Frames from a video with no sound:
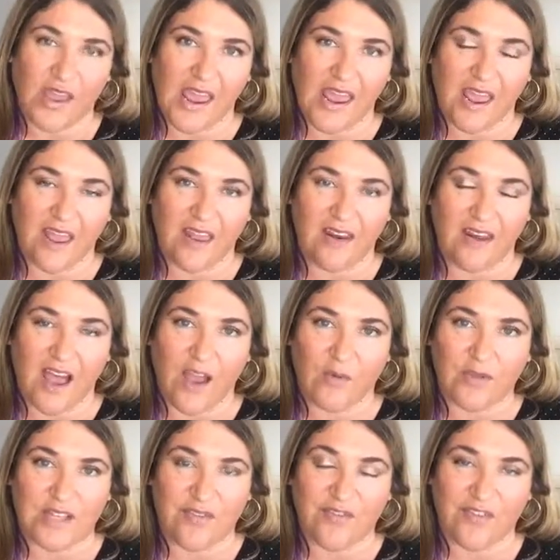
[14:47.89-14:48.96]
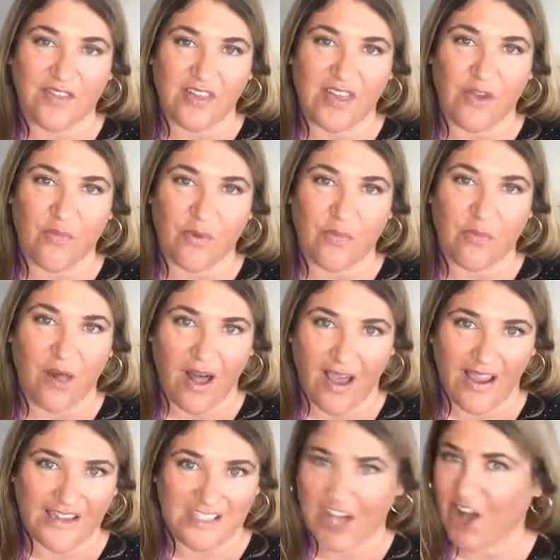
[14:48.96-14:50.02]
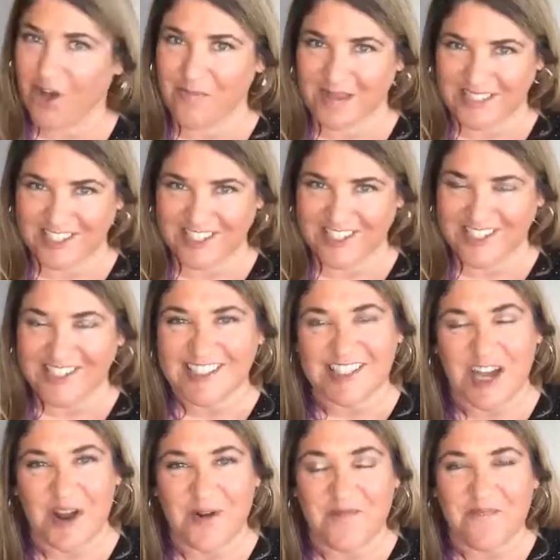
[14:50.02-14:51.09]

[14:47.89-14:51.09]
and I will definitely reply to all messages. So